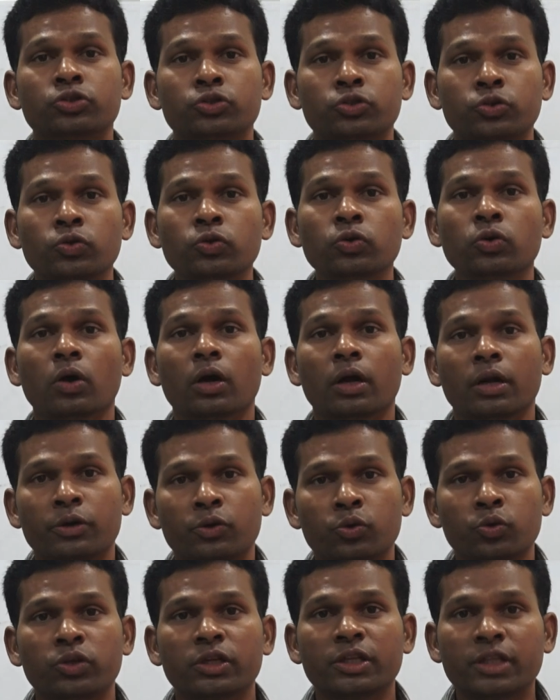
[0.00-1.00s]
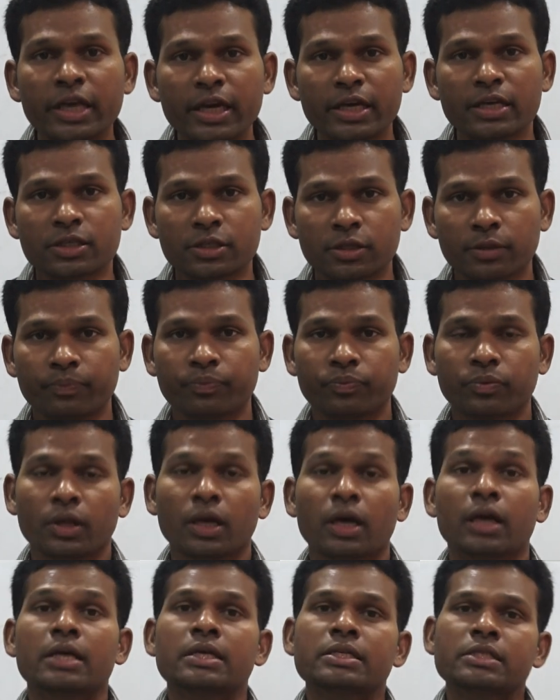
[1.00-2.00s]
to do the things.
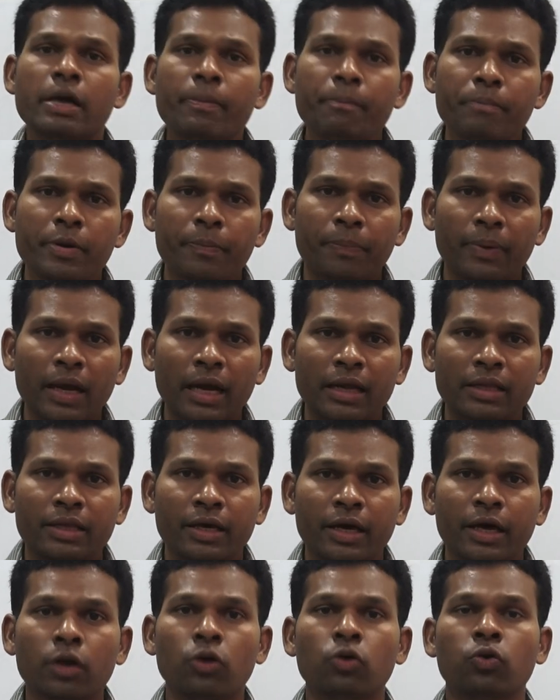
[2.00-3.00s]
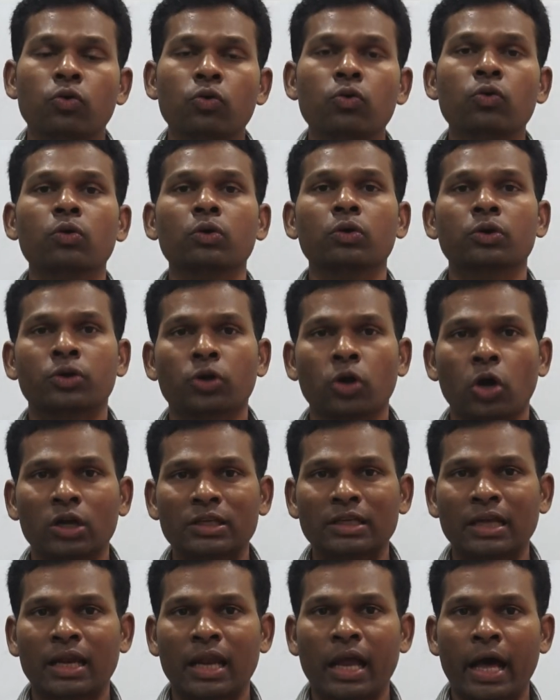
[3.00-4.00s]
Some people are there who draw
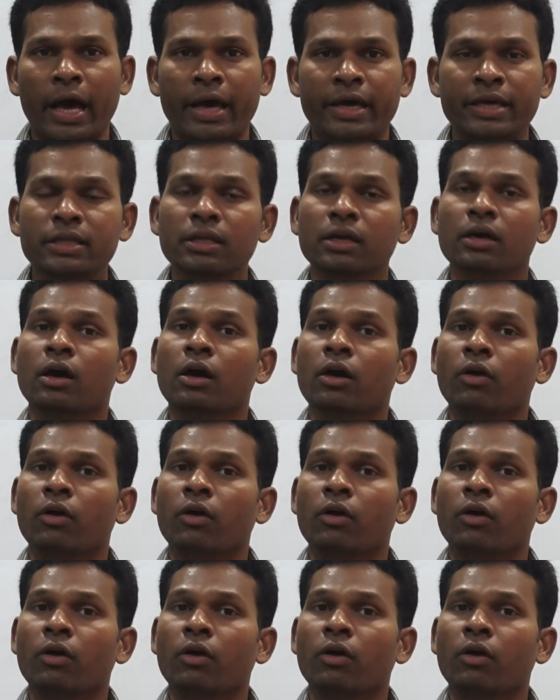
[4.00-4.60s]
the line